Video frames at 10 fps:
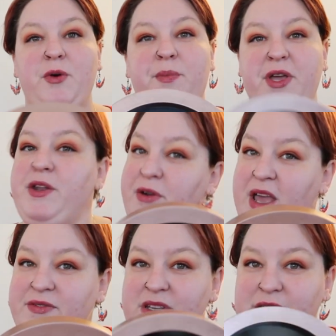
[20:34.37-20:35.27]
But you don't
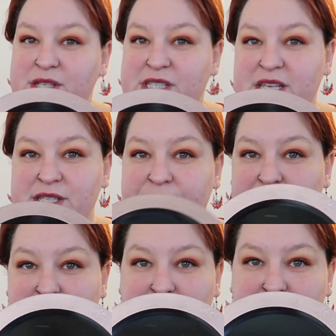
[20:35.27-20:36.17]
have to use these
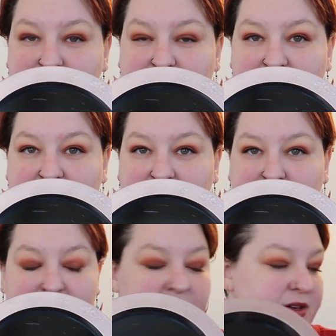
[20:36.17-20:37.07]
for
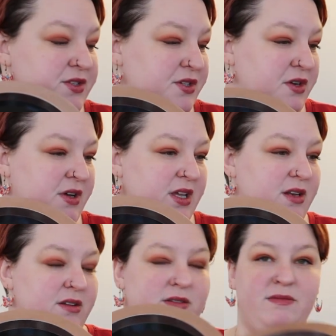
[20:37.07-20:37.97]
scrying mirrors. You
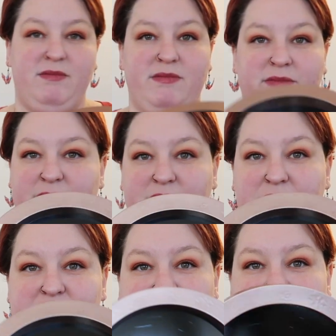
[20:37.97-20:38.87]
can
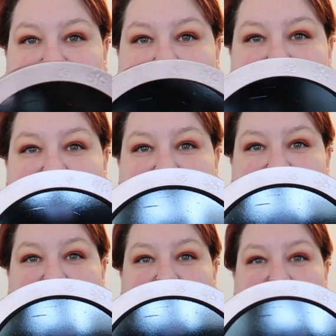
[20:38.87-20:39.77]
use the same
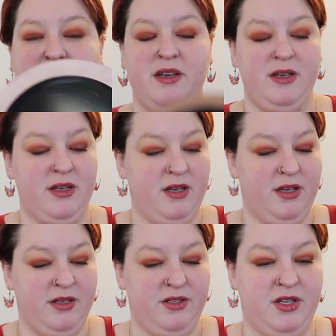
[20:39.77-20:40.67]
technique
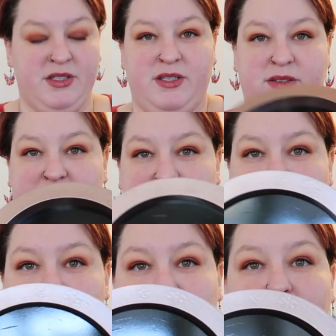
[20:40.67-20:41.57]
just to
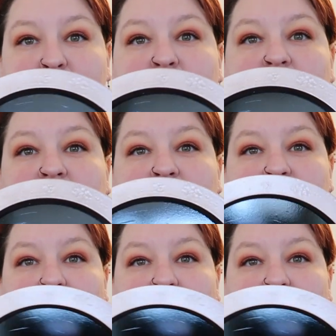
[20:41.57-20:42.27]
do decor.